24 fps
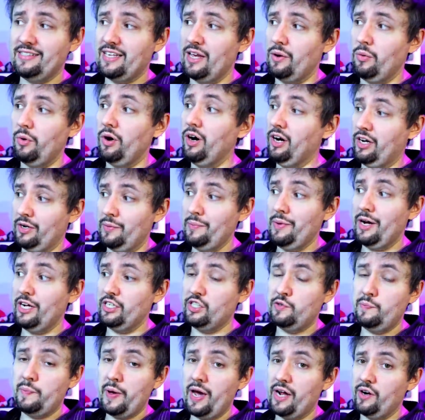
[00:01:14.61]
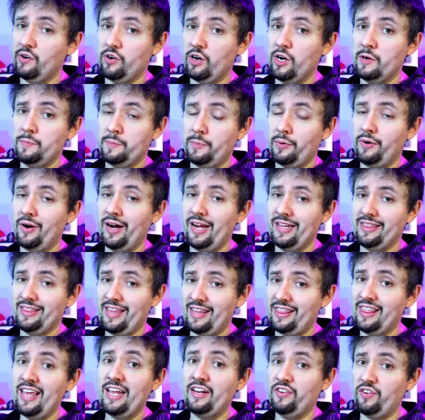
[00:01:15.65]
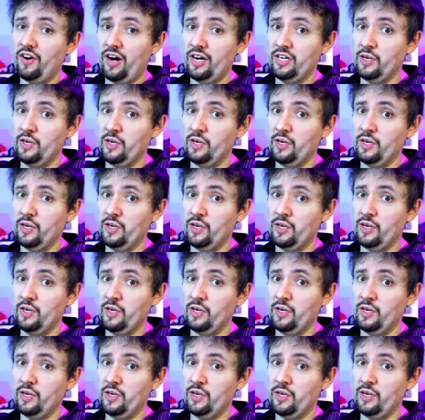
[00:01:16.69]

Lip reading: that work much better in print that they tried